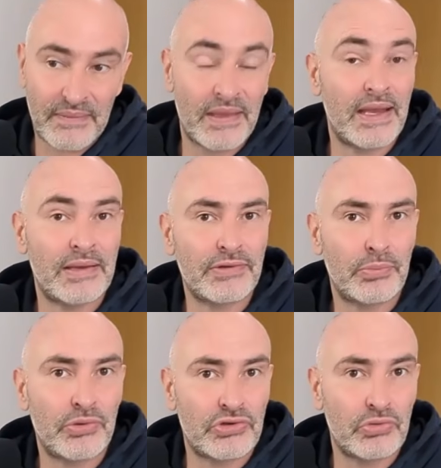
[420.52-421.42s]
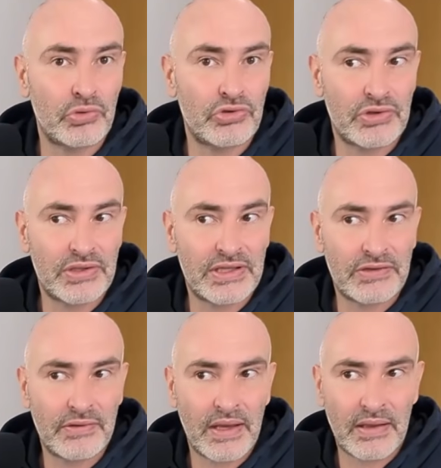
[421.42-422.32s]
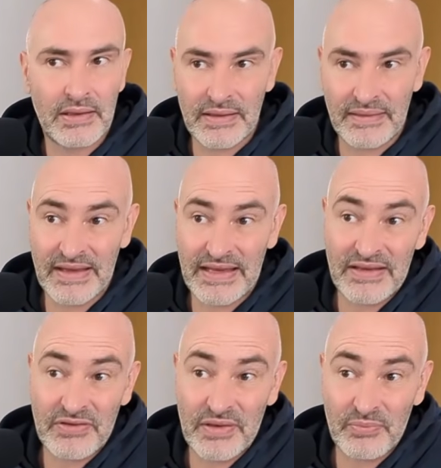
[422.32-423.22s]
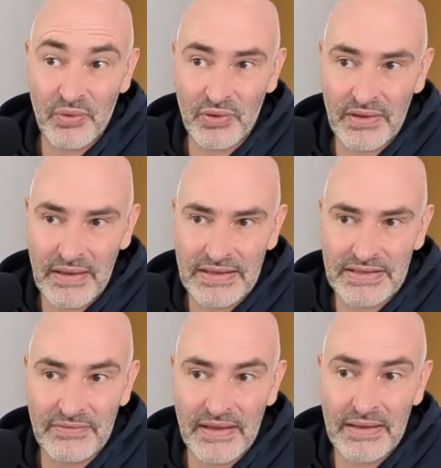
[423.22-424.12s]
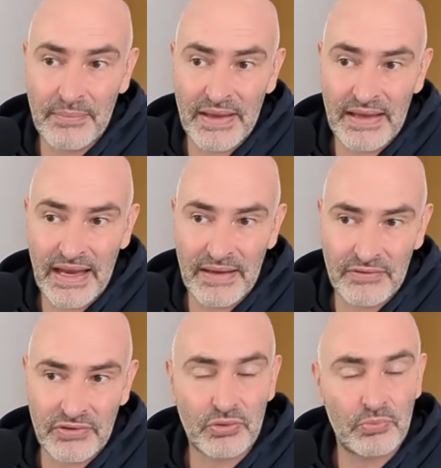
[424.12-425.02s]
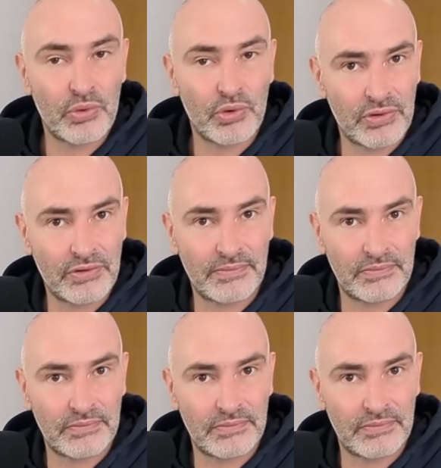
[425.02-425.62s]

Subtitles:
And if he puts the rooks on the e file, the e3 pawn is defended by the f2 pawn.